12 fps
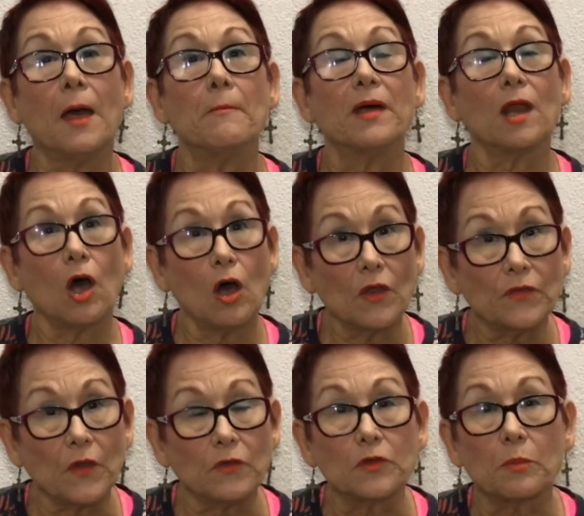but
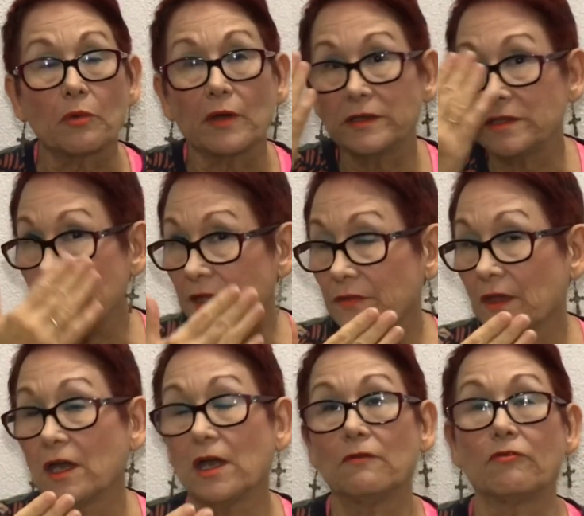also to protect the
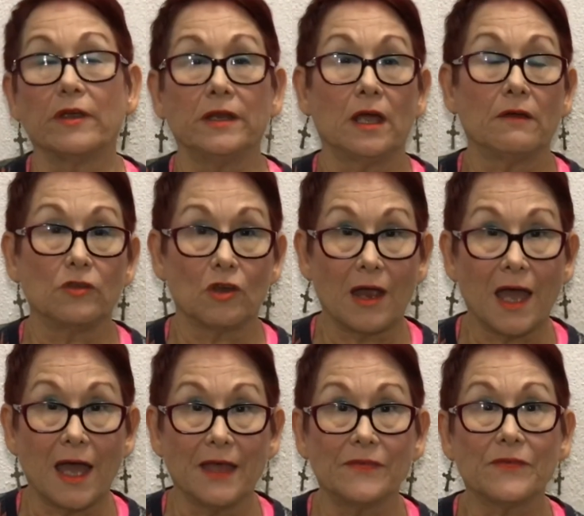covering of your
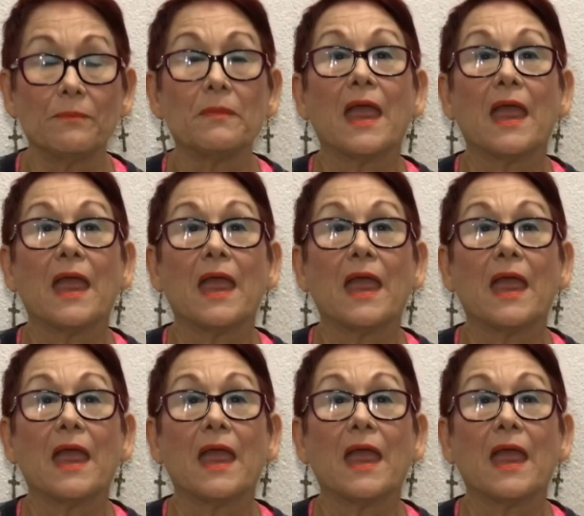eyes.